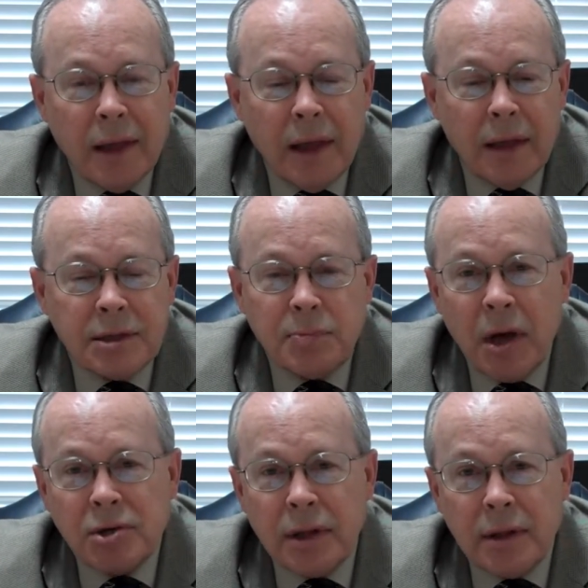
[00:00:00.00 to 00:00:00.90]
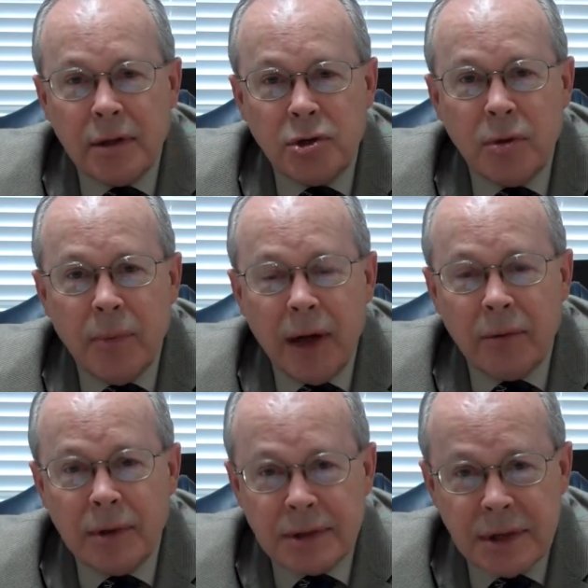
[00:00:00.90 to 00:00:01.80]
especially that you
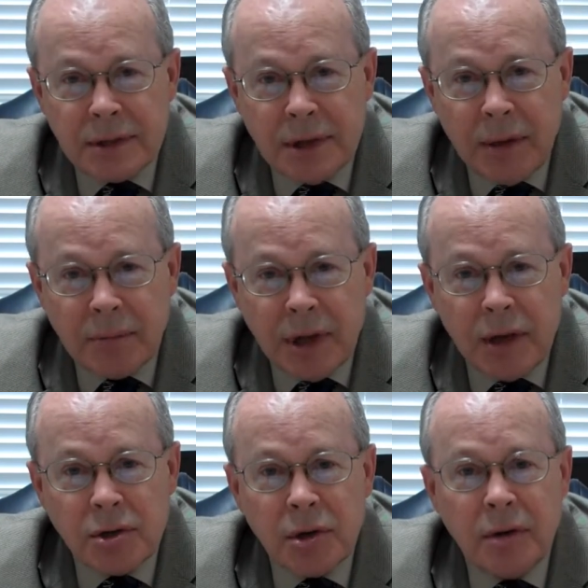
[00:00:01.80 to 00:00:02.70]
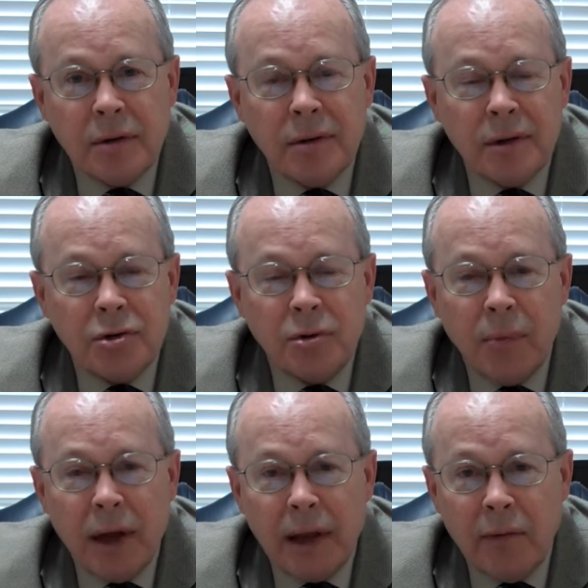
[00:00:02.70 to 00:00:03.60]
might resist temptation, that you
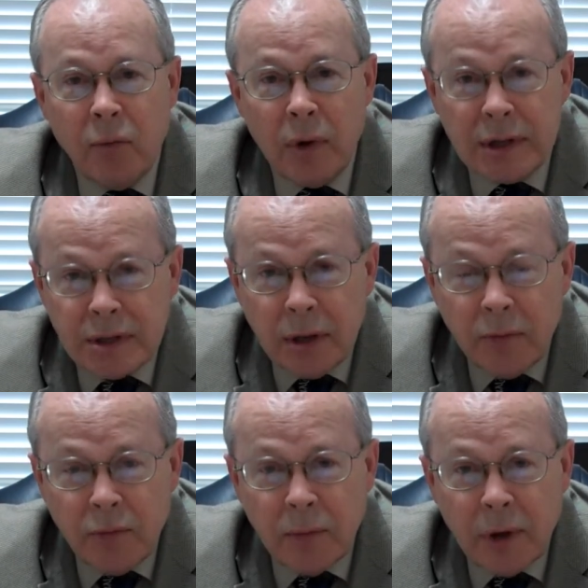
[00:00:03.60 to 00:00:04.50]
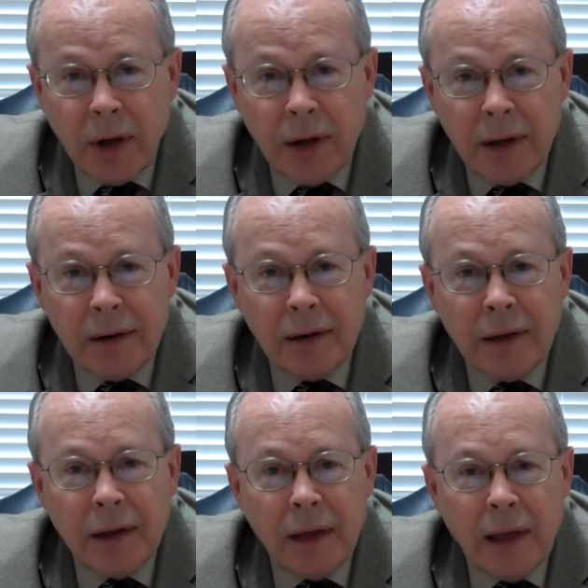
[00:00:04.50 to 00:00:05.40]
might have wisdom from God.
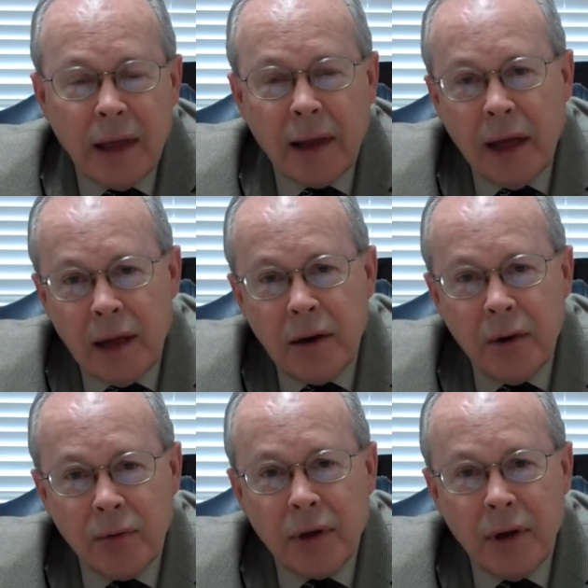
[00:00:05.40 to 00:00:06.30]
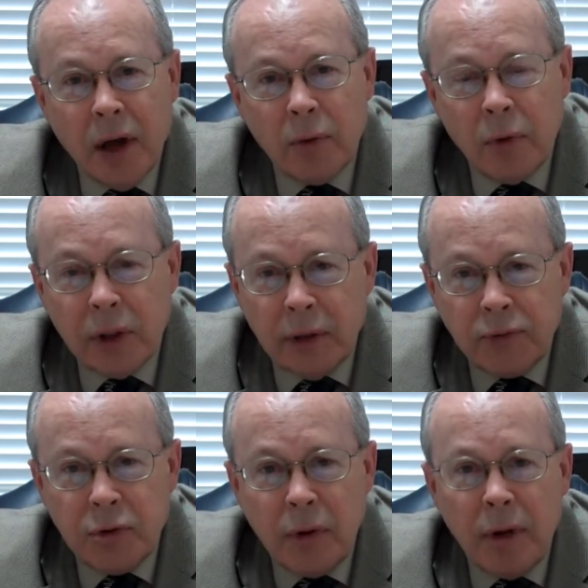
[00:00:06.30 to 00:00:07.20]
And I know that God will
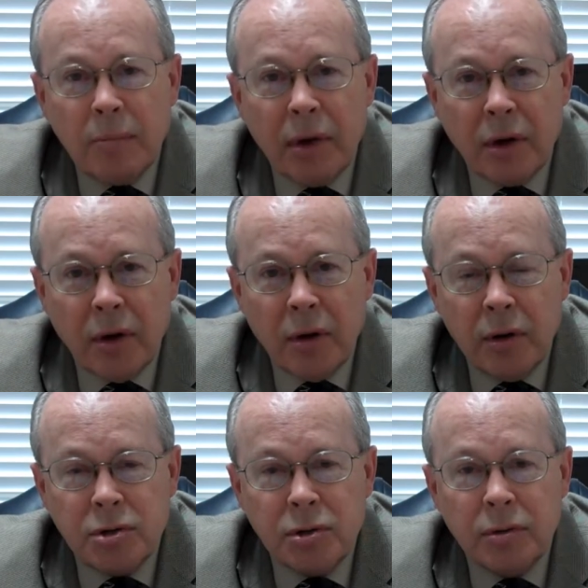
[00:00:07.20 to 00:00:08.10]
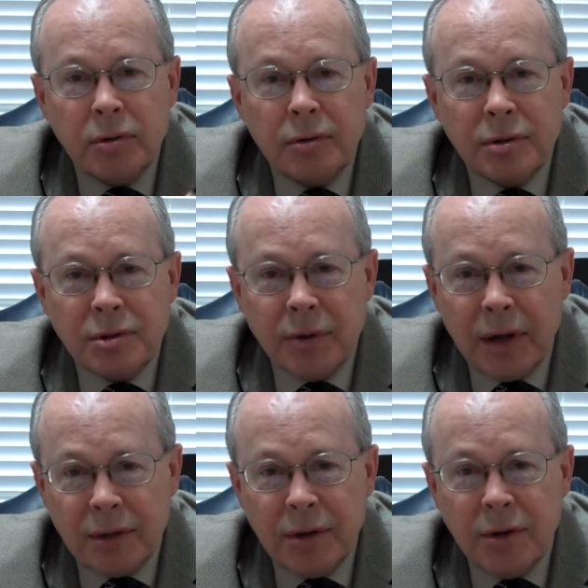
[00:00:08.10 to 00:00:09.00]
lift you up, encourage you,
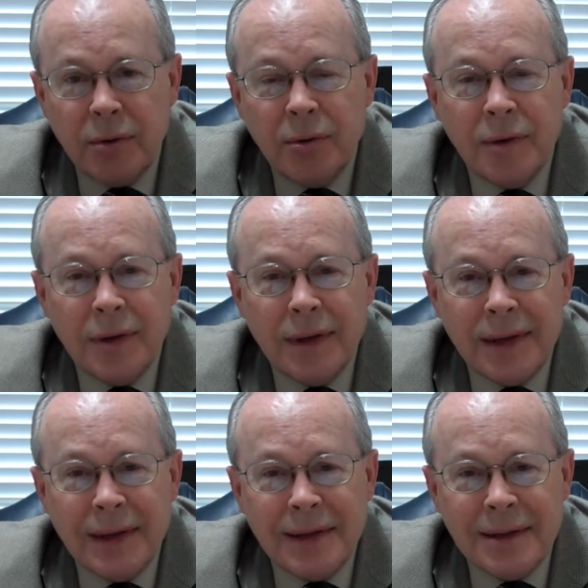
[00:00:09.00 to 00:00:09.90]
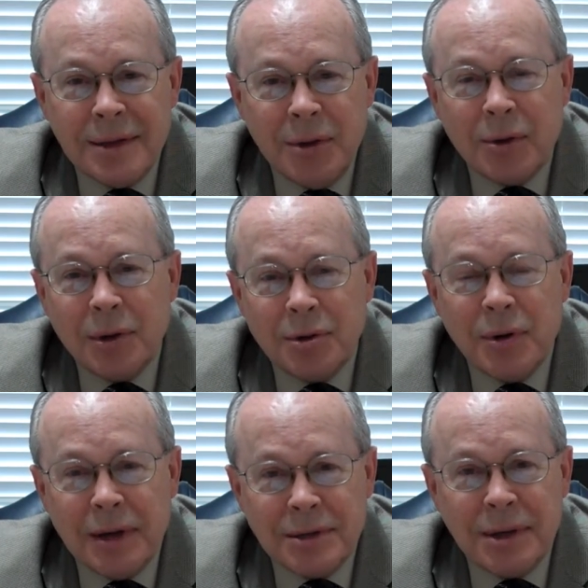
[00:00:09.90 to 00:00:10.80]
strengthen you. You can
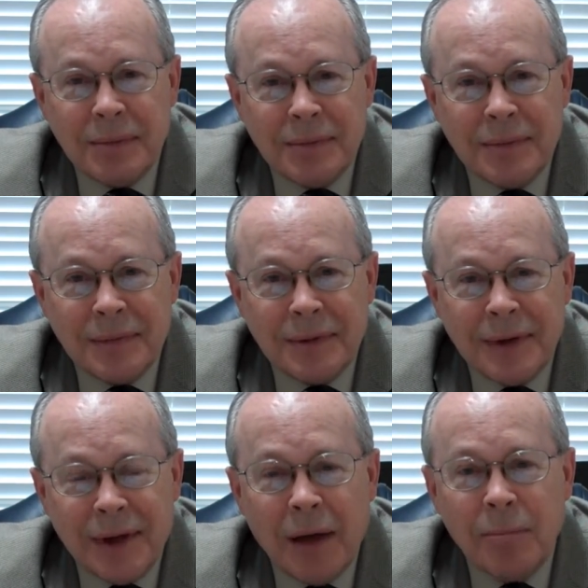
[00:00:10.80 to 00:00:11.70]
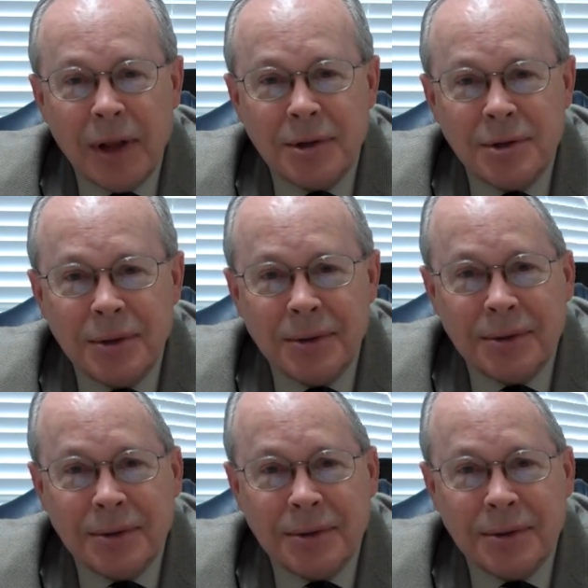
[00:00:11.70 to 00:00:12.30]
trust Him. God bless you.